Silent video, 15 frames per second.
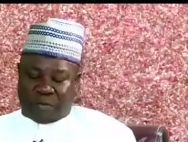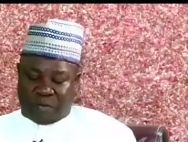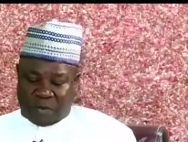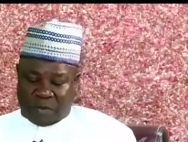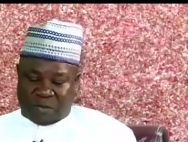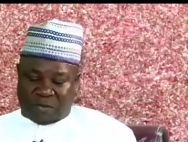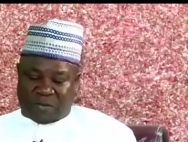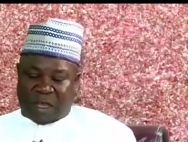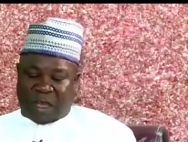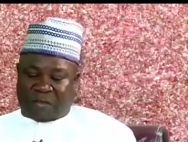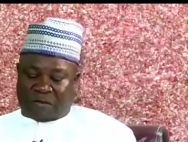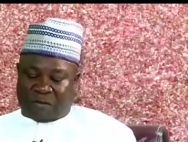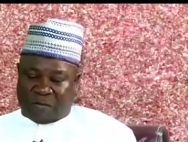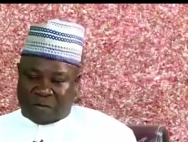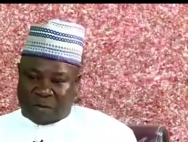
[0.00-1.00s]
the, the
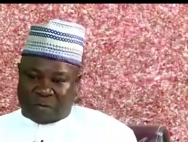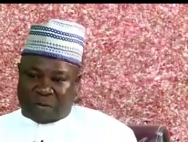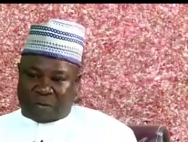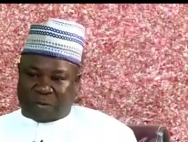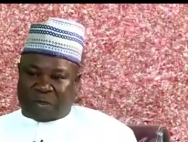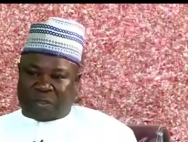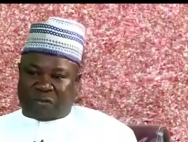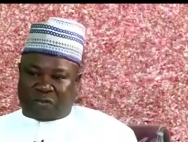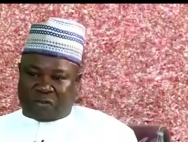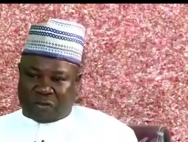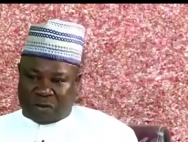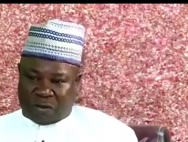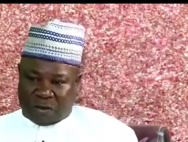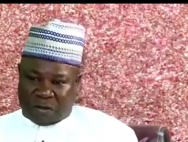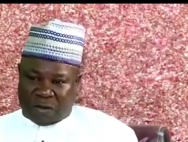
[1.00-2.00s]
size of the
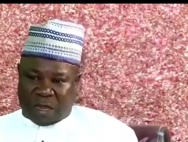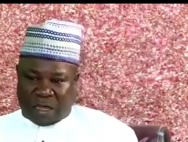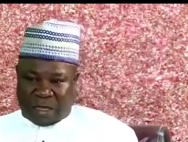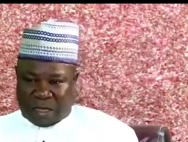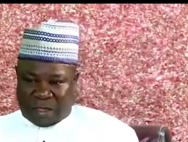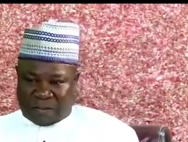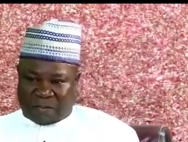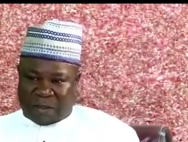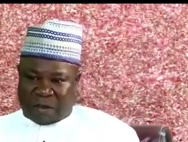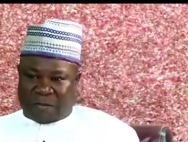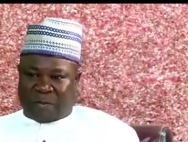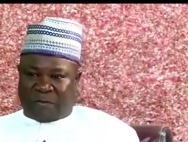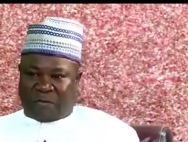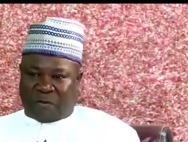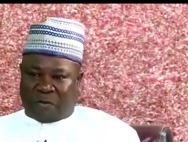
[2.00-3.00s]
population, like I
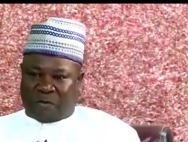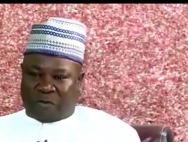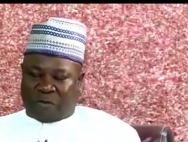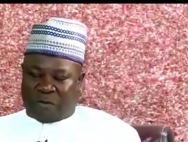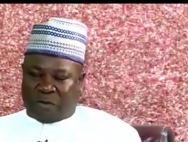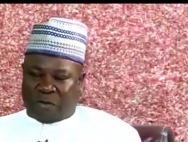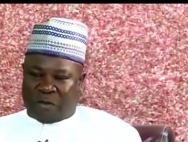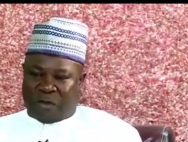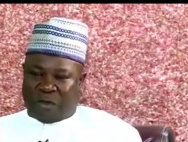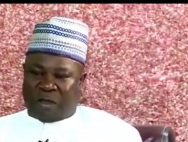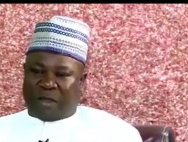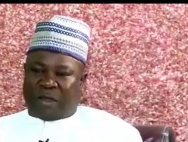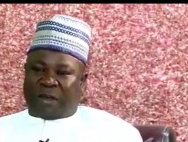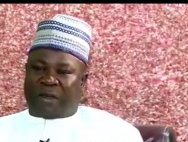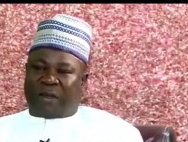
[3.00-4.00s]
said before.
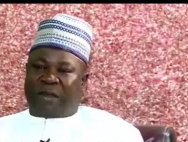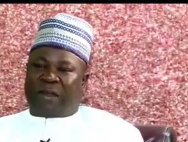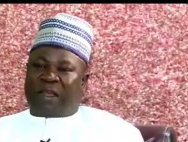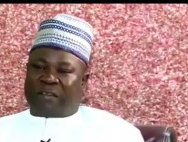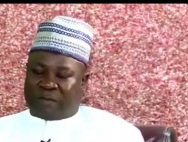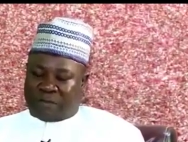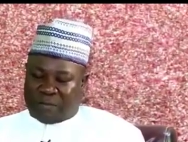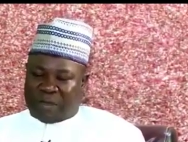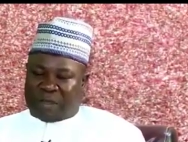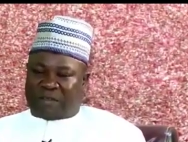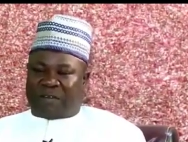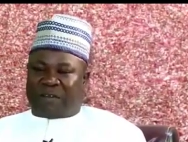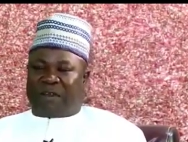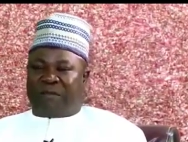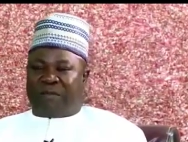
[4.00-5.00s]
That
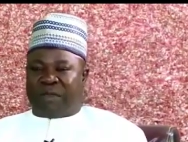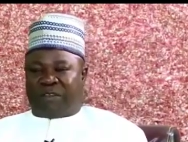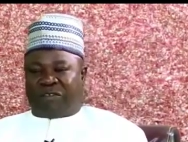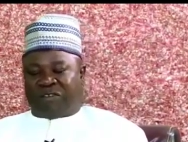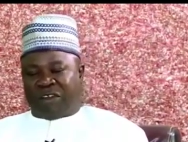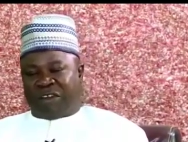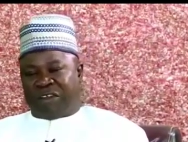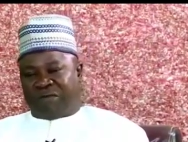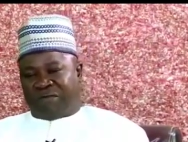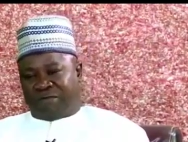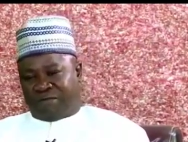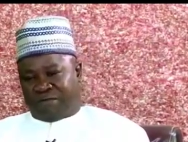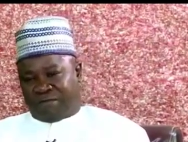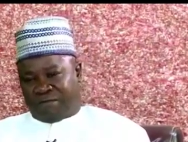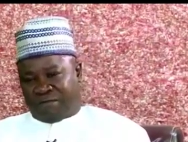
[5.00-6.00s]
makes it a big challenge.